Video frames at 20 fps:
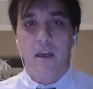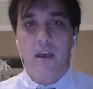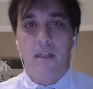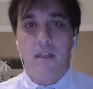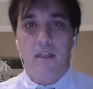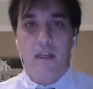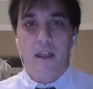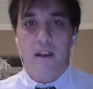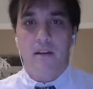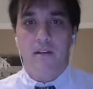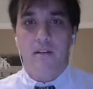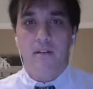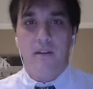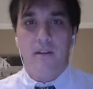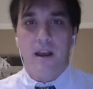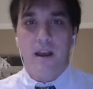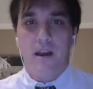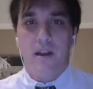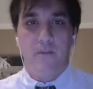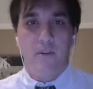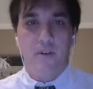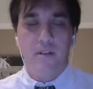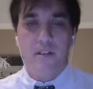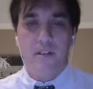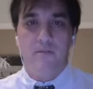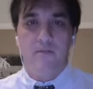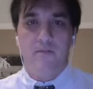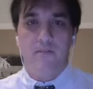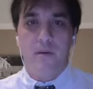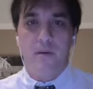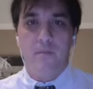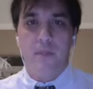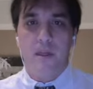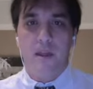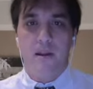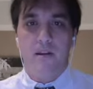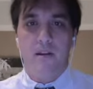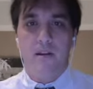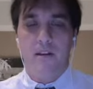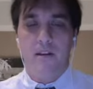They're not originally from
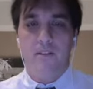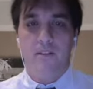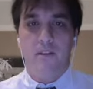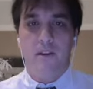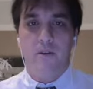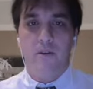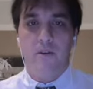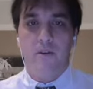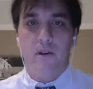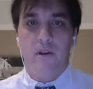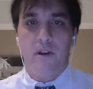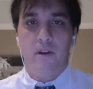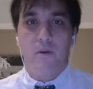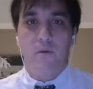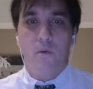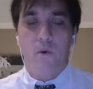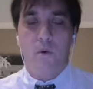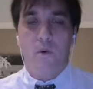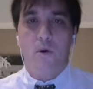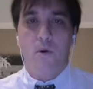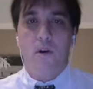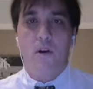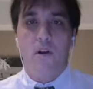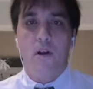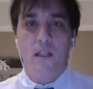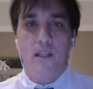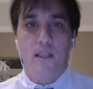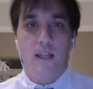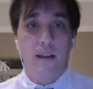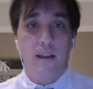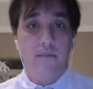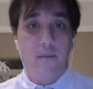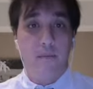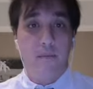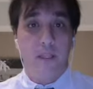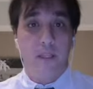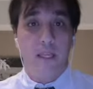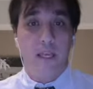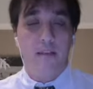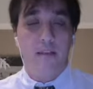there. And so during the war, a lot of them
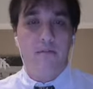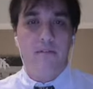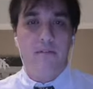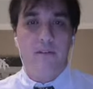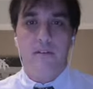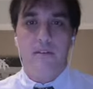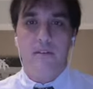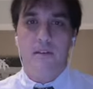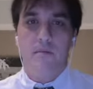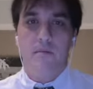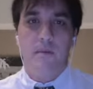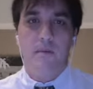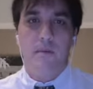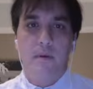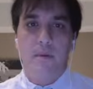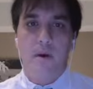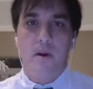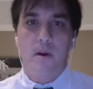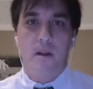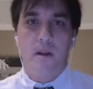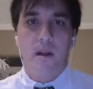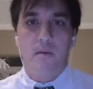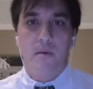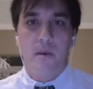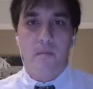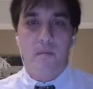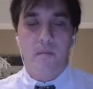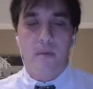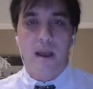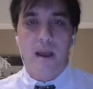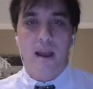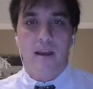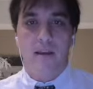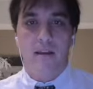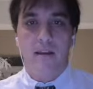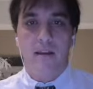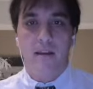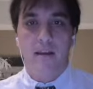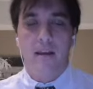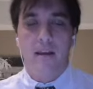leave and some of aren't coming back.
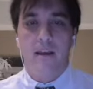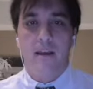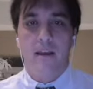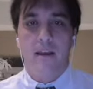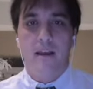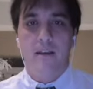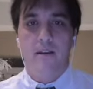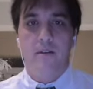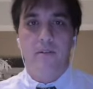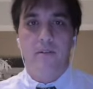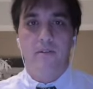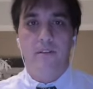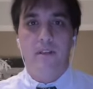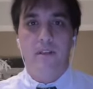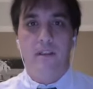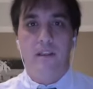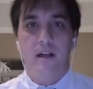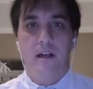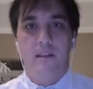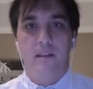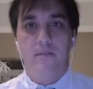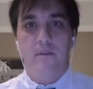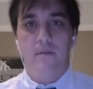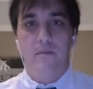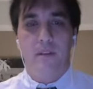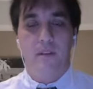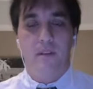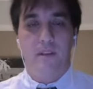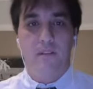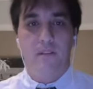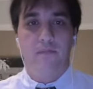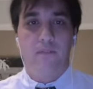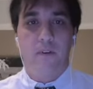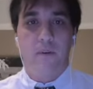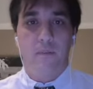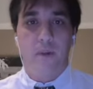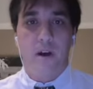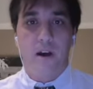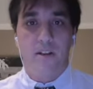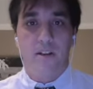I don't see a lot of them in,
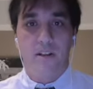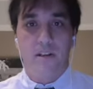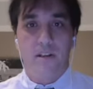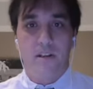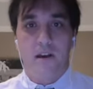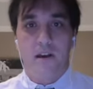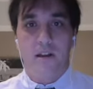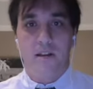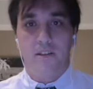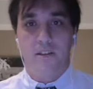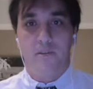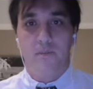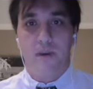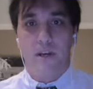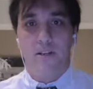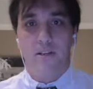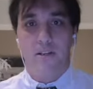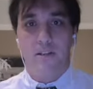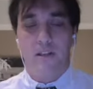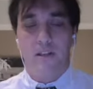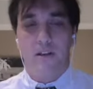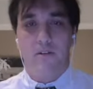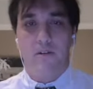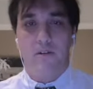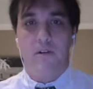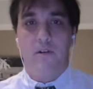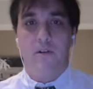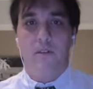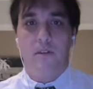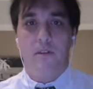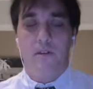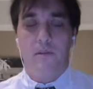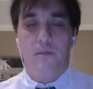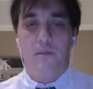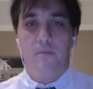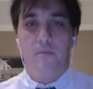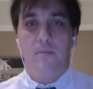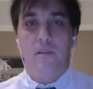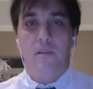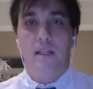from Ashkelon, especially, or other
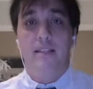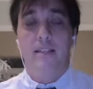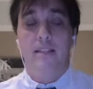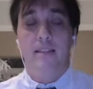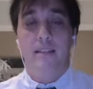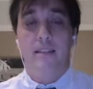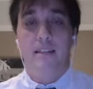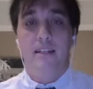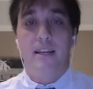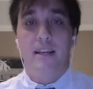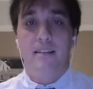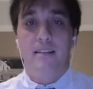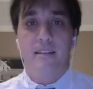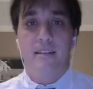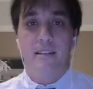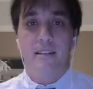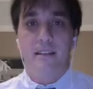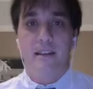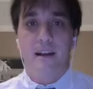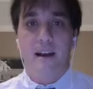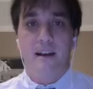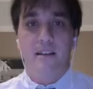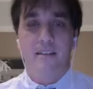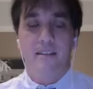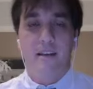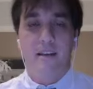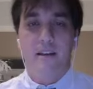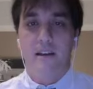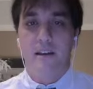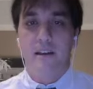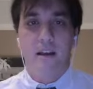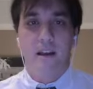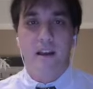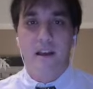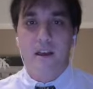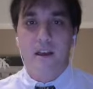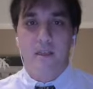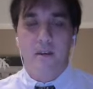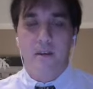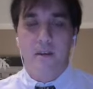places adjacent to Gaza.
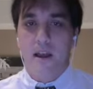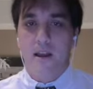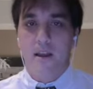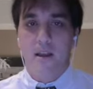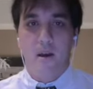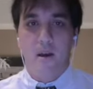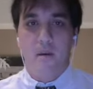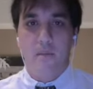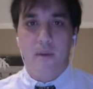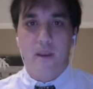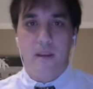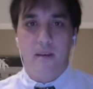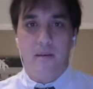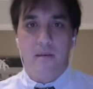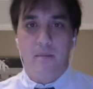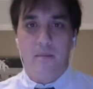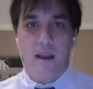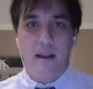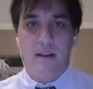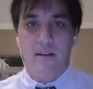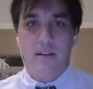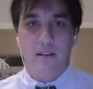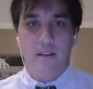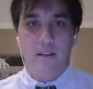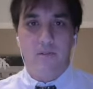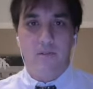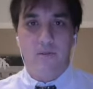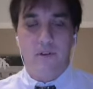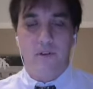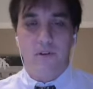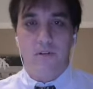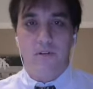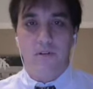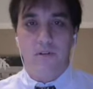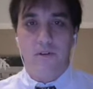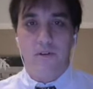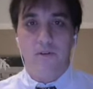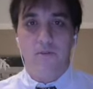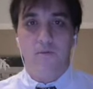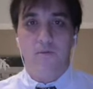They're not coming back to Israel.
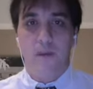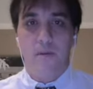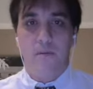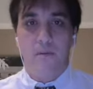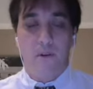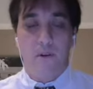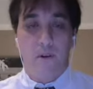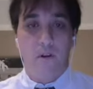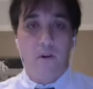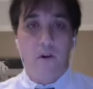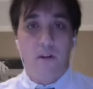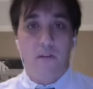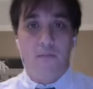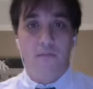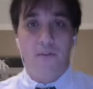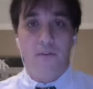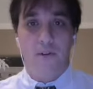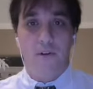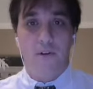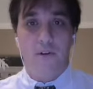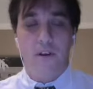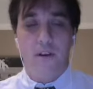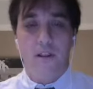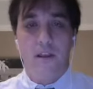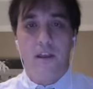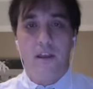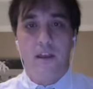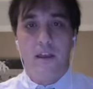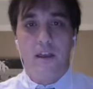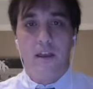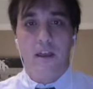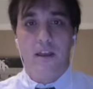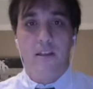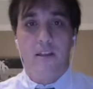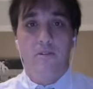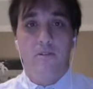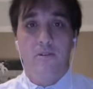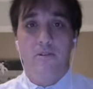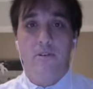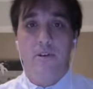Those people are gone for good. And
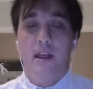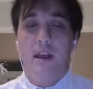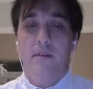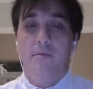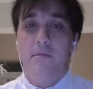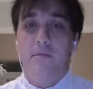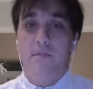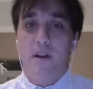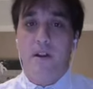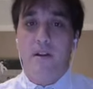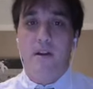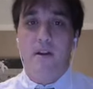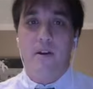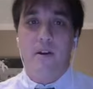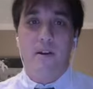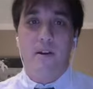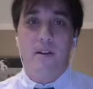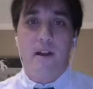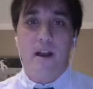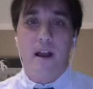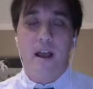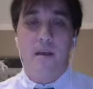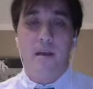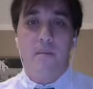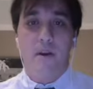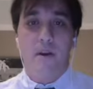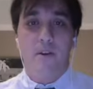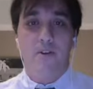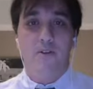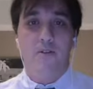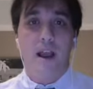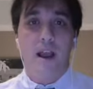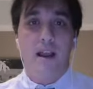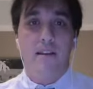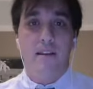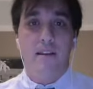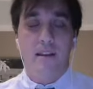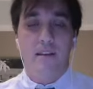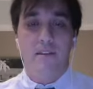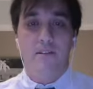Israel's going to have a very hard time
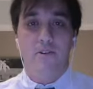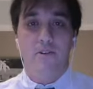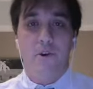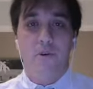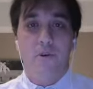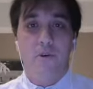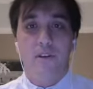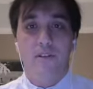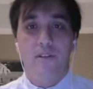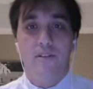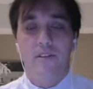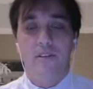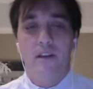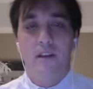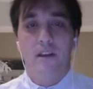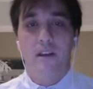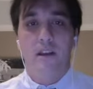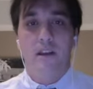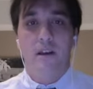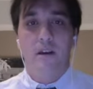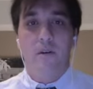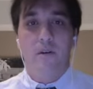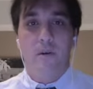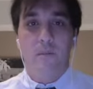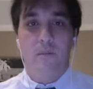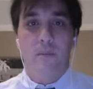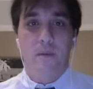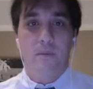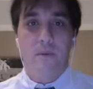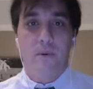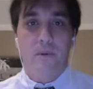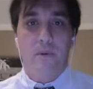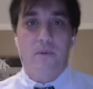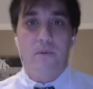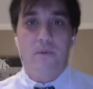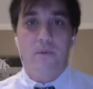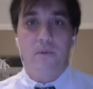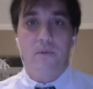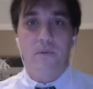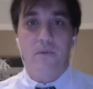attracting tourists or people
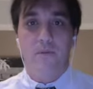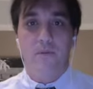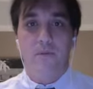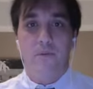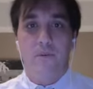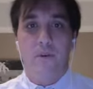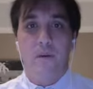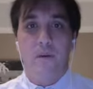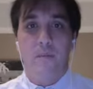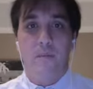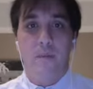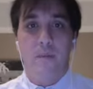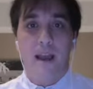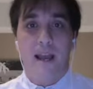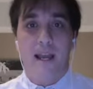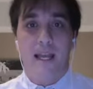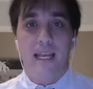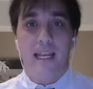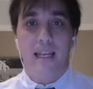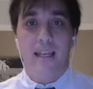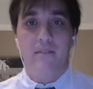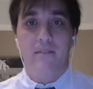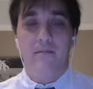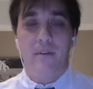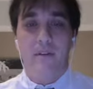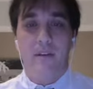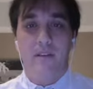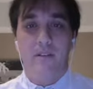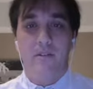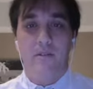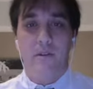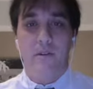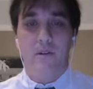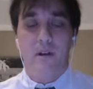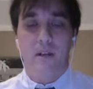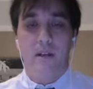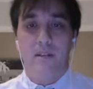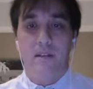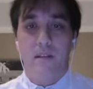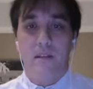to, to come back and live in Israel.
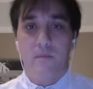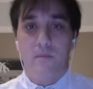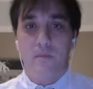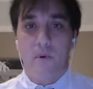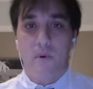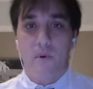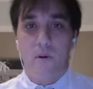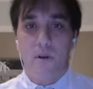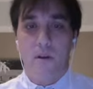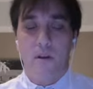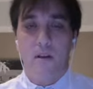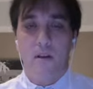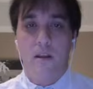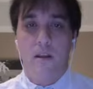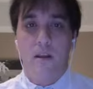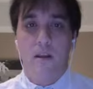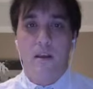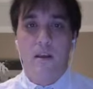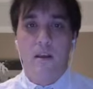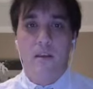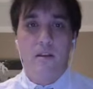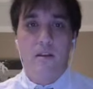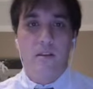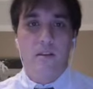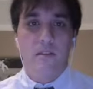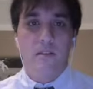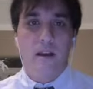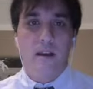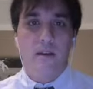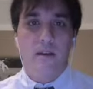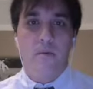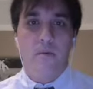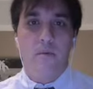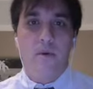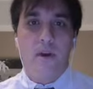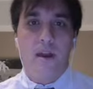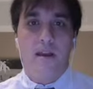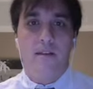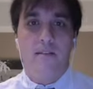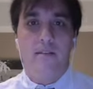And it's important to the
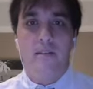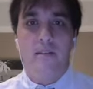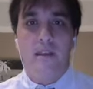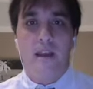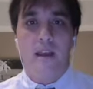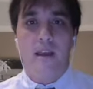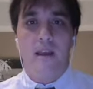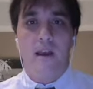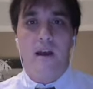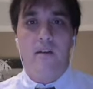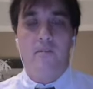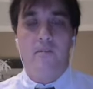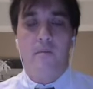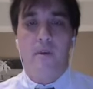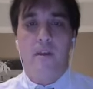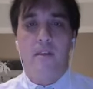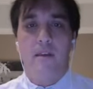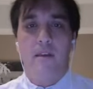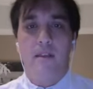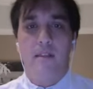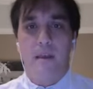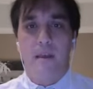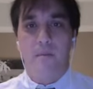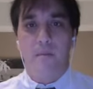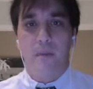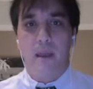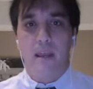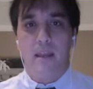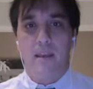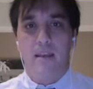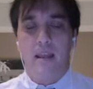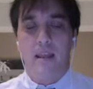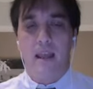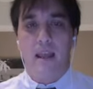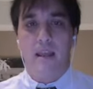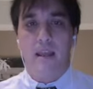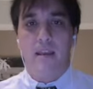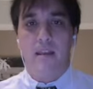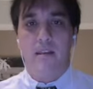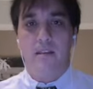psychopaths in that government that they
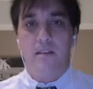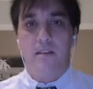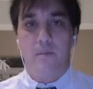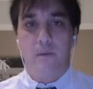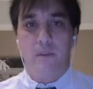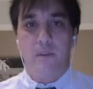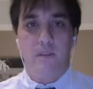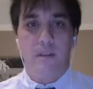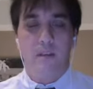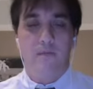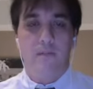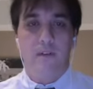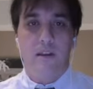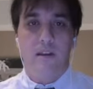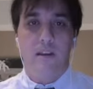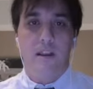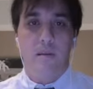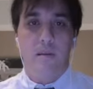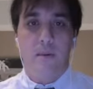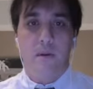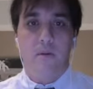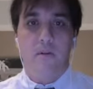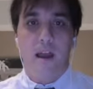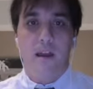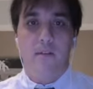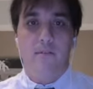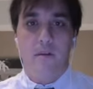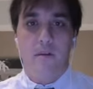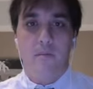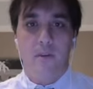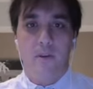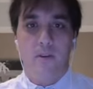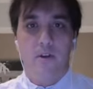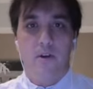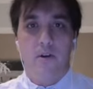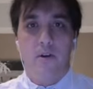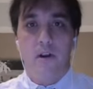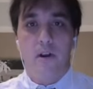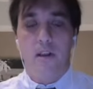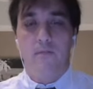maintain a specific demographic
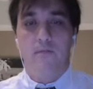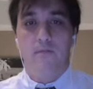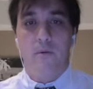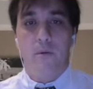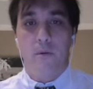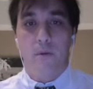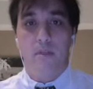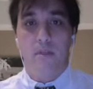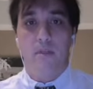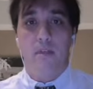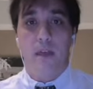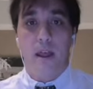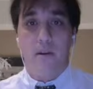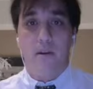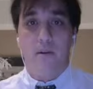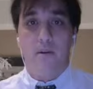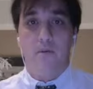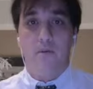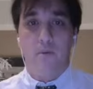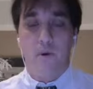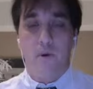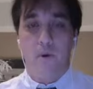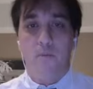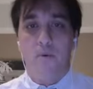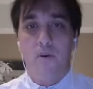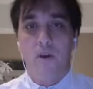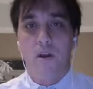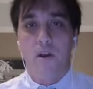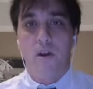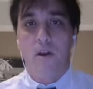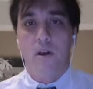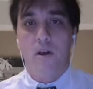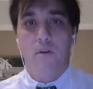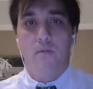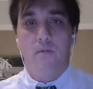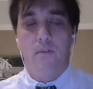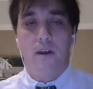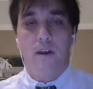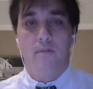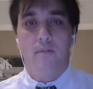majority for their group
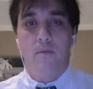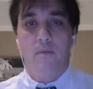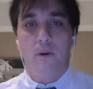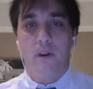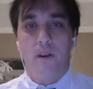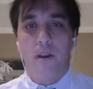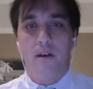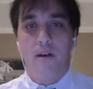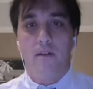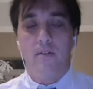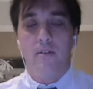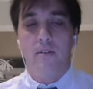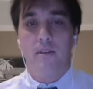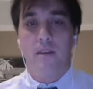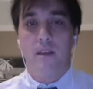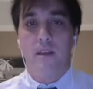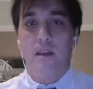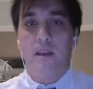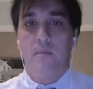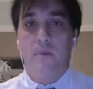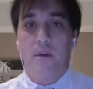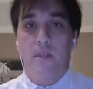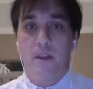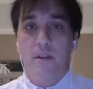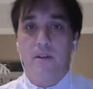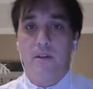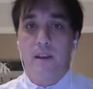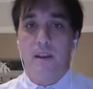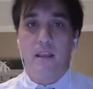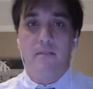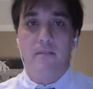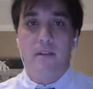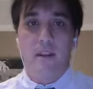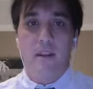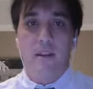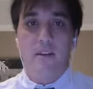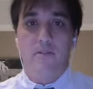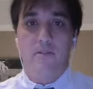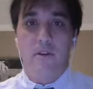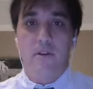over everyone else. But they're leaving
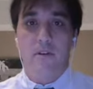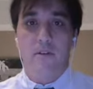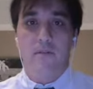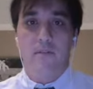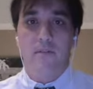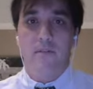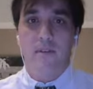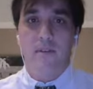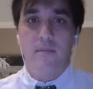in droves.